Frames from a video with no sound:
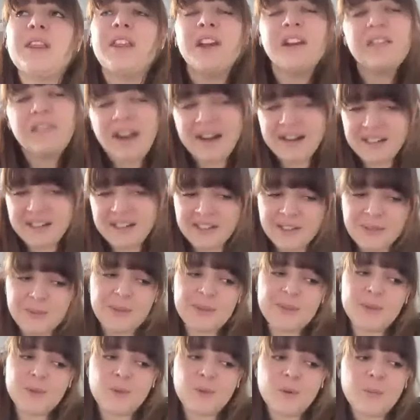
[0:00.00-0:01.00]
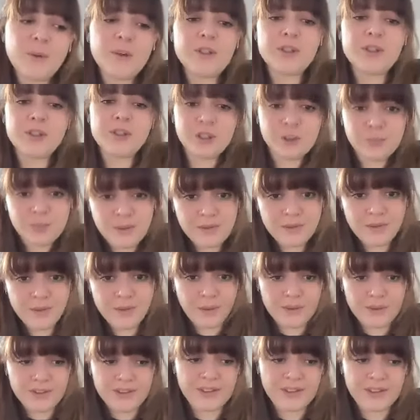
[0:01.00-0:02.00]
theoretically, what school boards should be
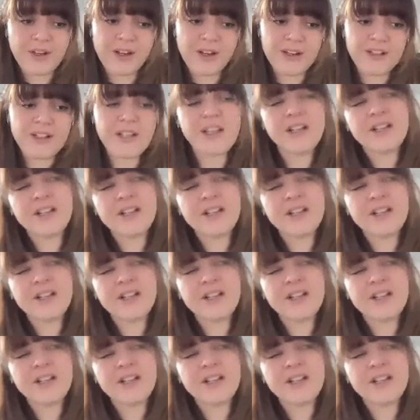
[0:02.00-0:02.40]
focusing on,